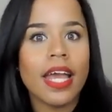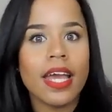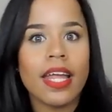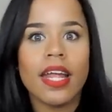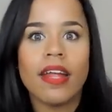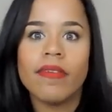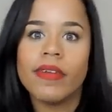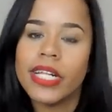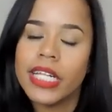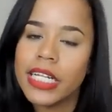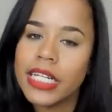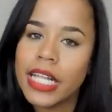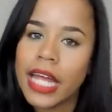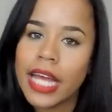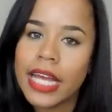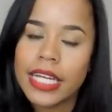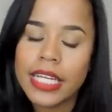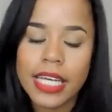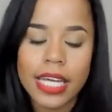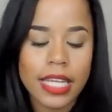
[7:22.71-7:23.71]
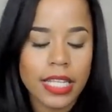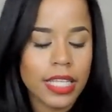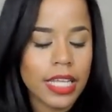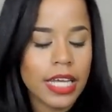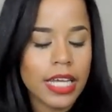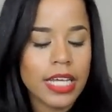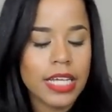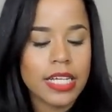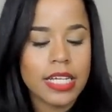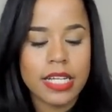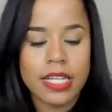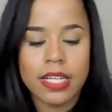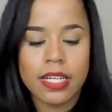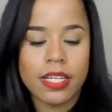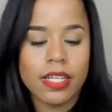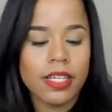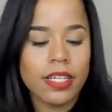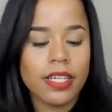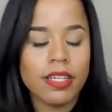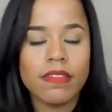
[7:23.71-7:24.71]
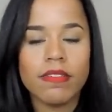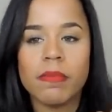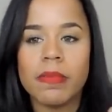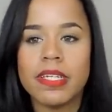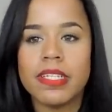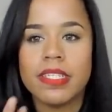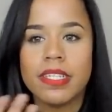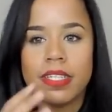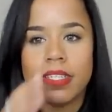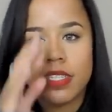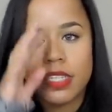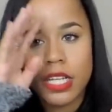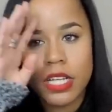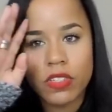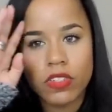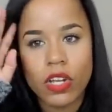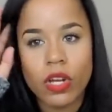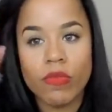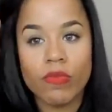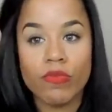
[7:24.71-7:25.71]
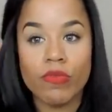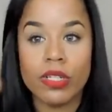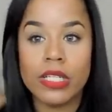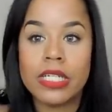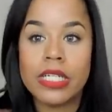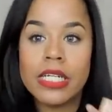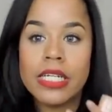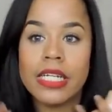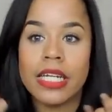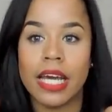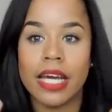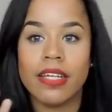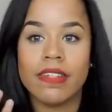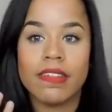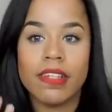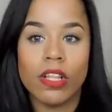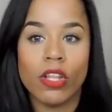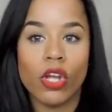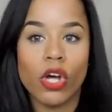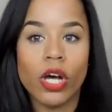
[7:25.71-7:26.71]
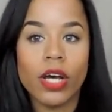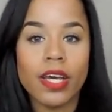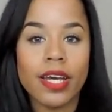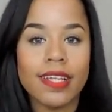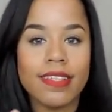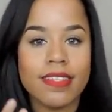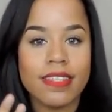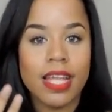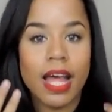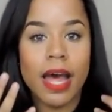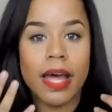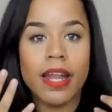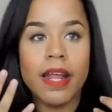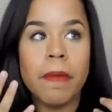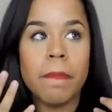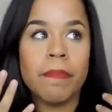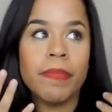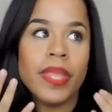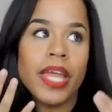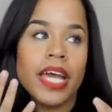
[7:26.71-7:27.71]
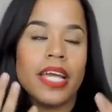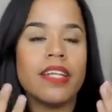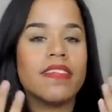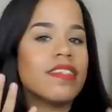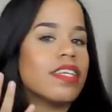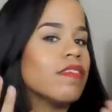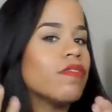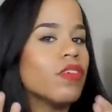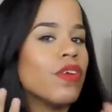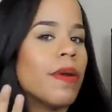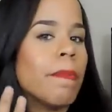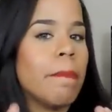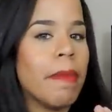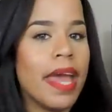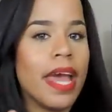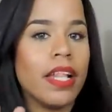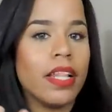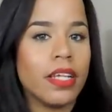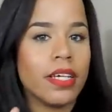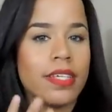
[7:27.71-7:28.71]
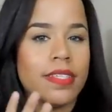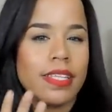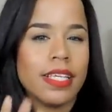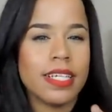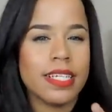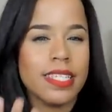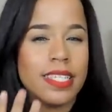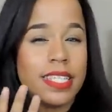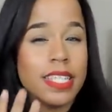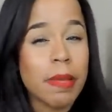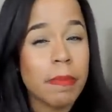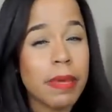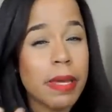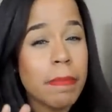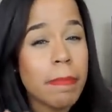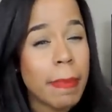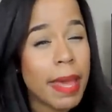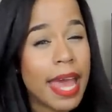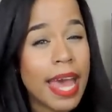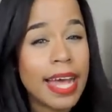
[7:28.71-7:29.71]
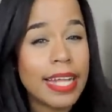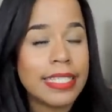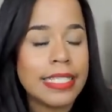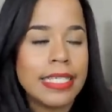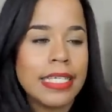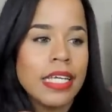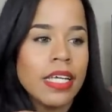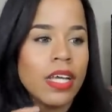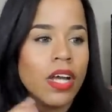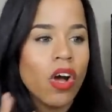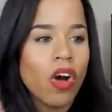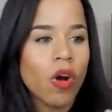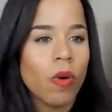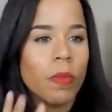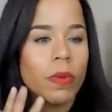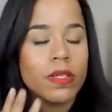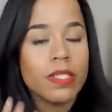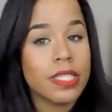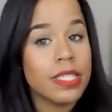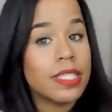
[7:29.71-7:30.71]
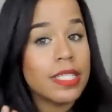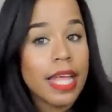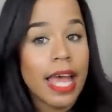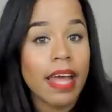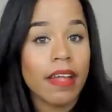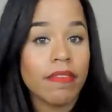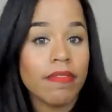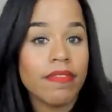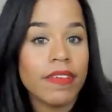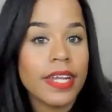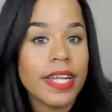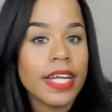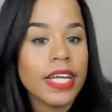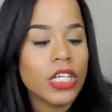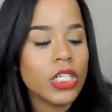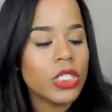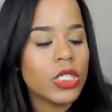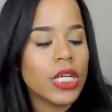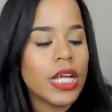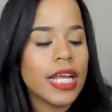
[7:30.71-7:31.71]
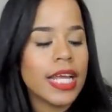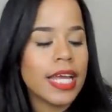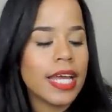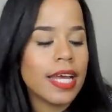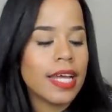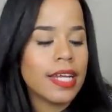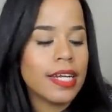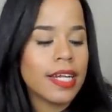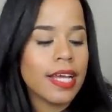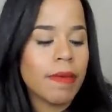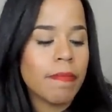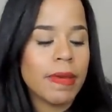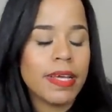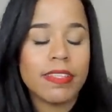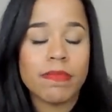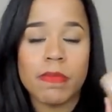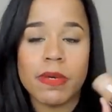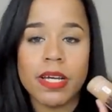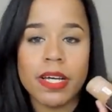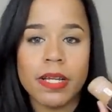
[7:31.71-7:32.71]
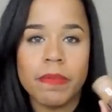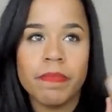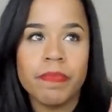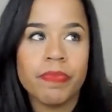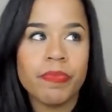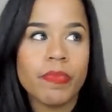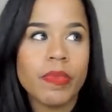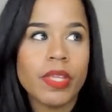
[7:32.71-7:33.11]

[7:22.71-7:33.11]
and I really like it. Like, it gives my skin such a really nice look. It's not, it doesn't give you a matte look. It's like a semi-matte, almost a satin finish, and it makes my